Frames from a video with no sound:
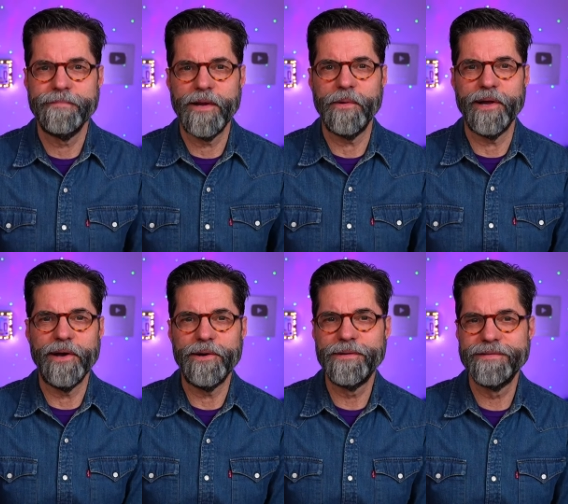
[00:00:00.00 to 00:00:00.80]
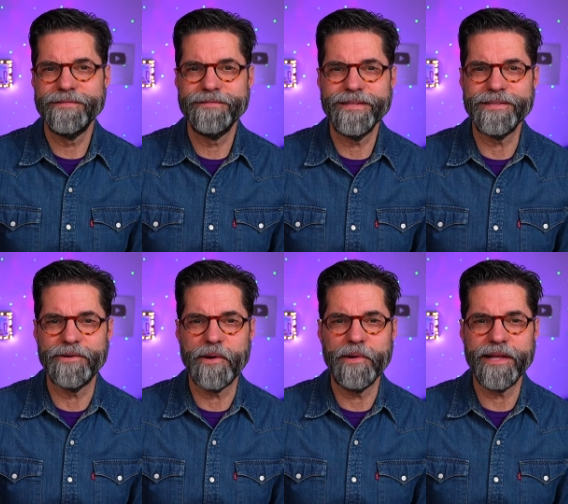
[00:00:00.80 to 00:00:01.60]
we go. That's a
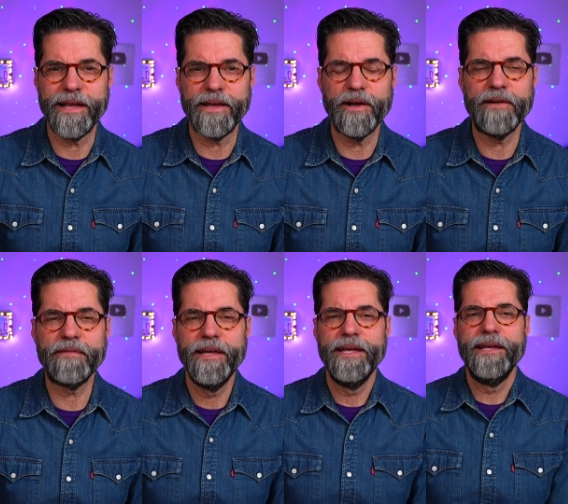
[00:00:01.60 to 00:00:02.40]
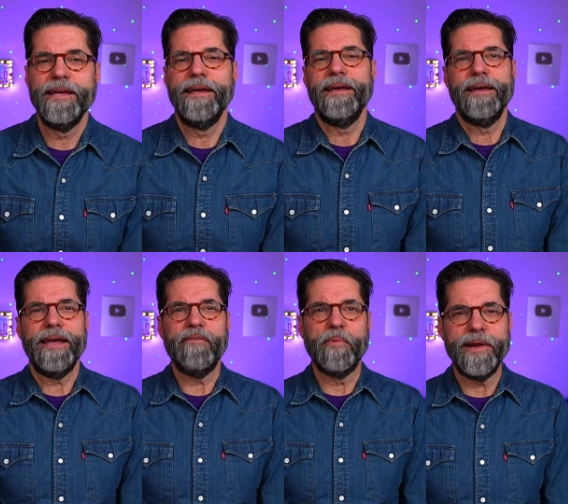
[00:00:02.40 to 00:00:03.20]
great way to kick it off.
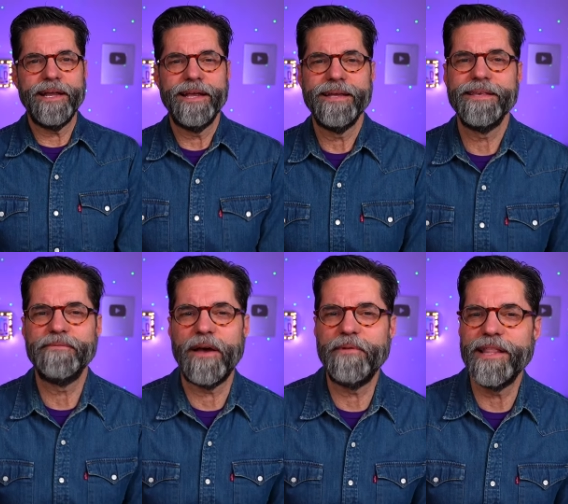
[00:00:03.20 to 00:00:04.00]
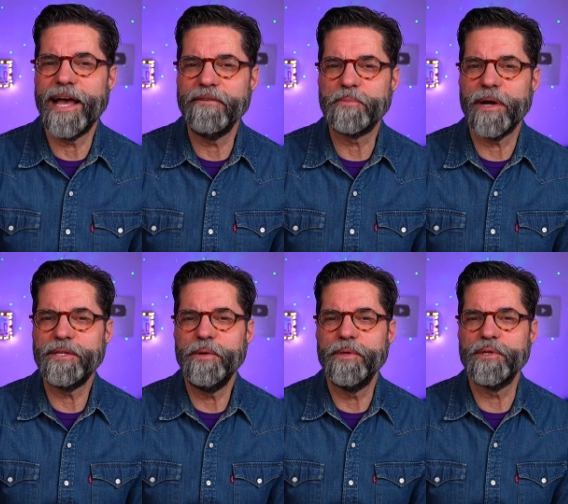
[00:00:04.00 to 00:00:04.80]
Hey everybody, it's 5 Watt Live brought
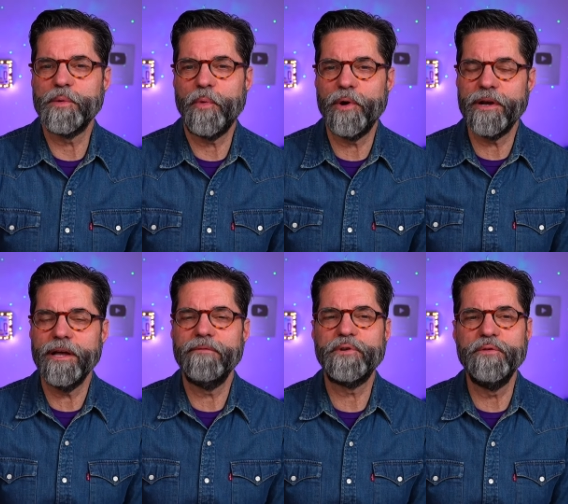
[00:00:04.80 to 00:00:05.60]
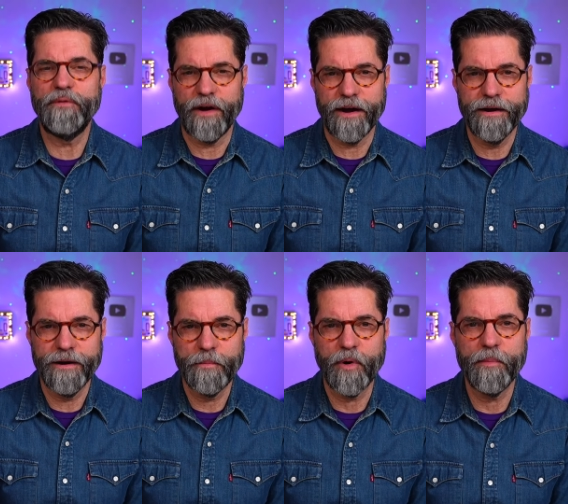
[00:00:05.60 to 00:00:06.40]
to you with the support of TrueFire.
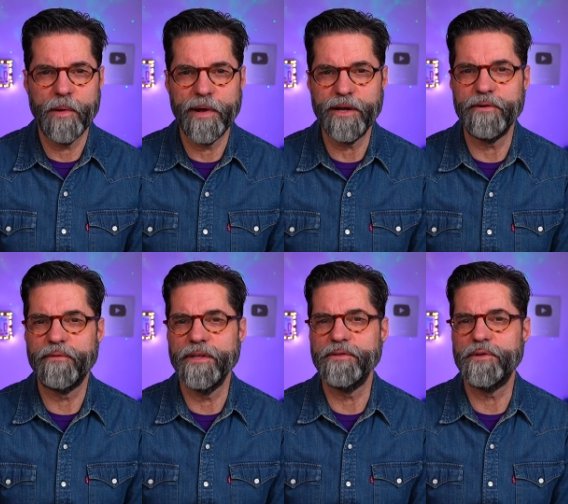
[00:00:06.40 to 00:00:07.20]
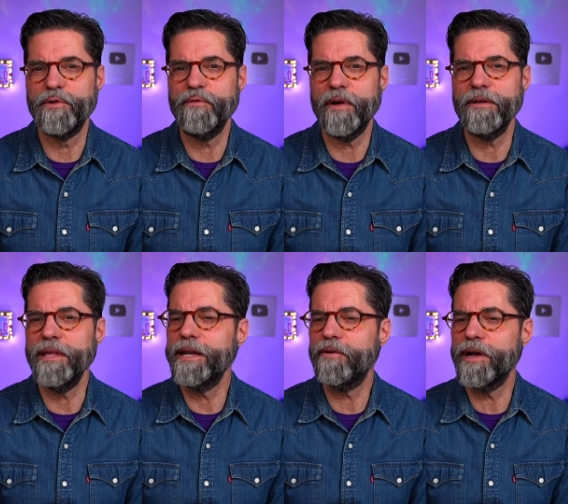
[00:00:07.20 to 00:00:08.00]
More about my good friends at TrueFire
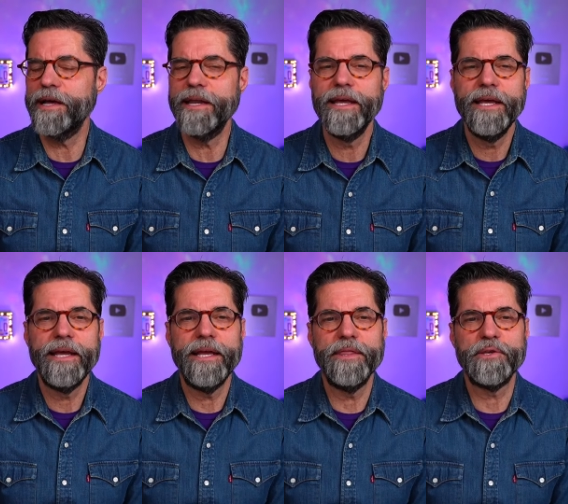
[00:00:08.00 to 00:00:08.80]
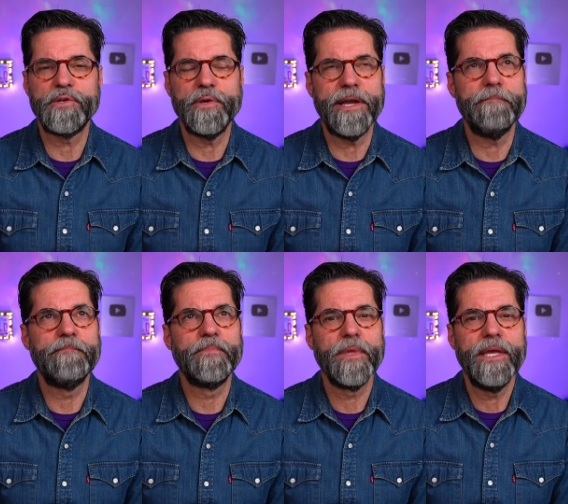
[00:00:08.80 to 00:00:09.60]
later on in the stream.
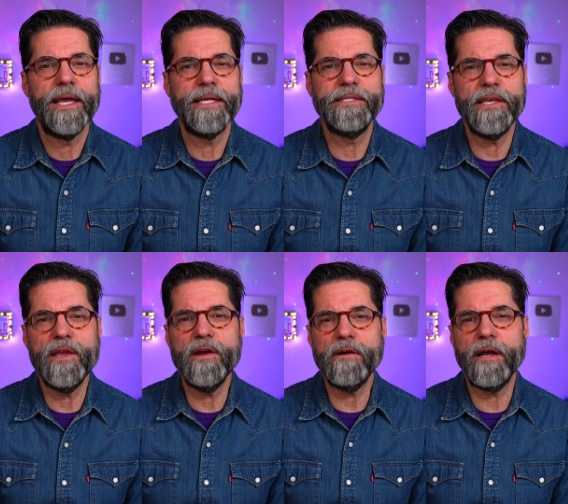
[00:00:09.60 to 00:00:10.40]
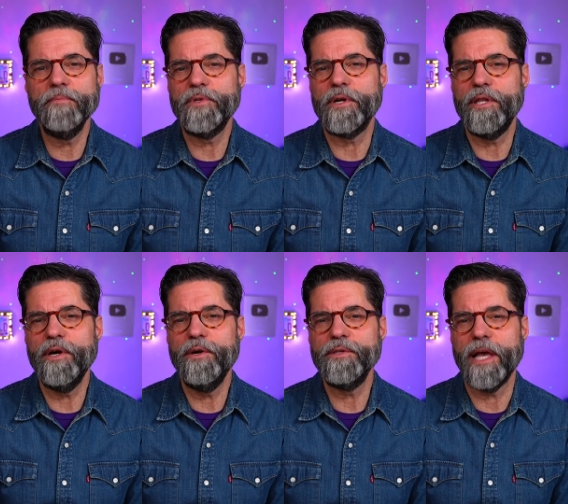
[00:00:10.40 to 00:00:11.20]
As the year comes to a
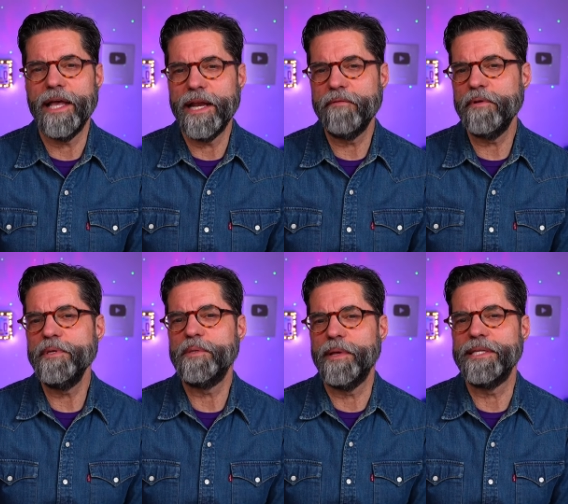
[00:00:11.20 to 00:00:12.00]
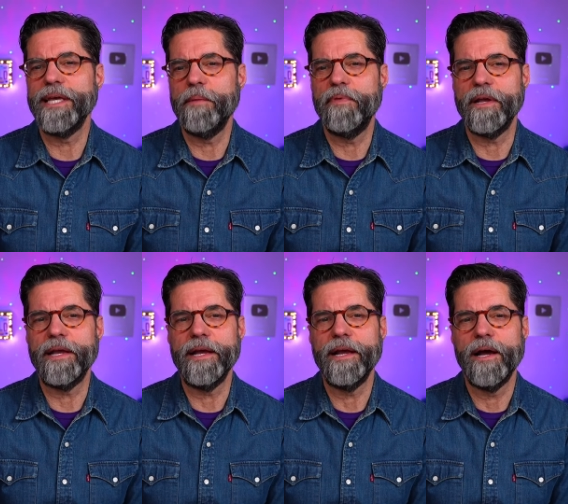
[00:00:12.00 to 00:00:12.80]
close, I inevitably spend time
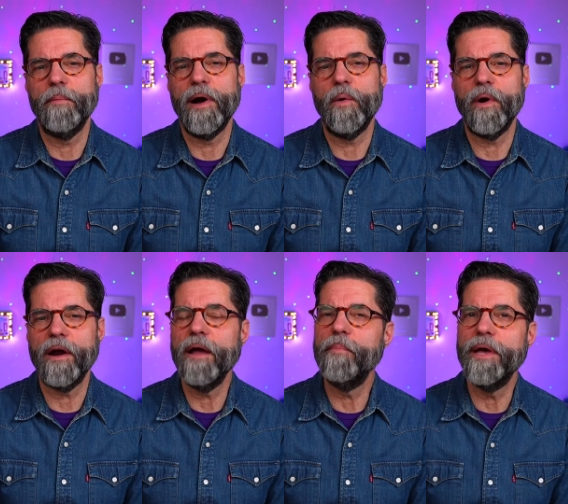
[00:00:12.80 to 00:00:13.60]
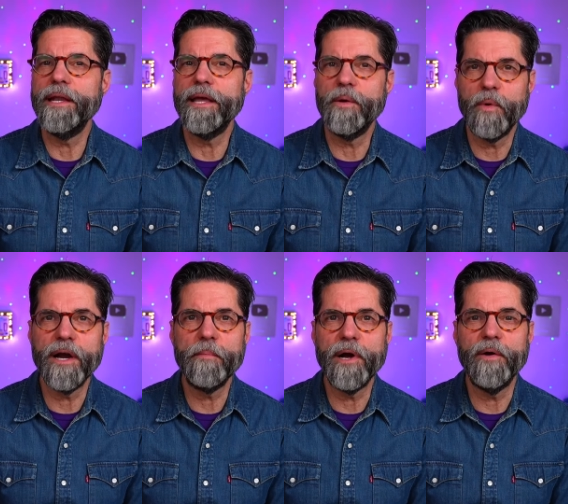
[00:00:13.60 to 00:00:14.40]
thinking about where I've been and where
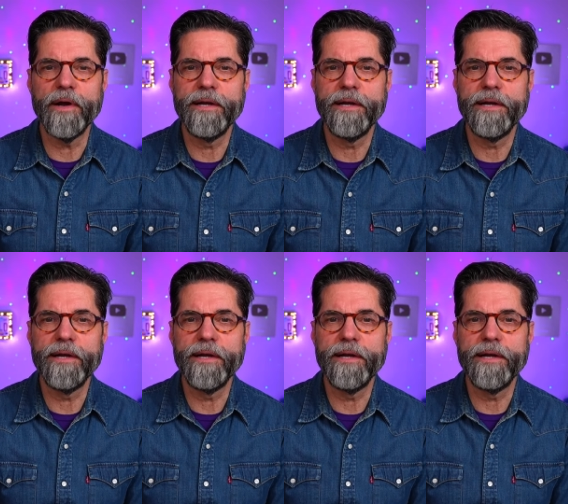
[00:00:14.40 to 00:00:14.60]
I'm going.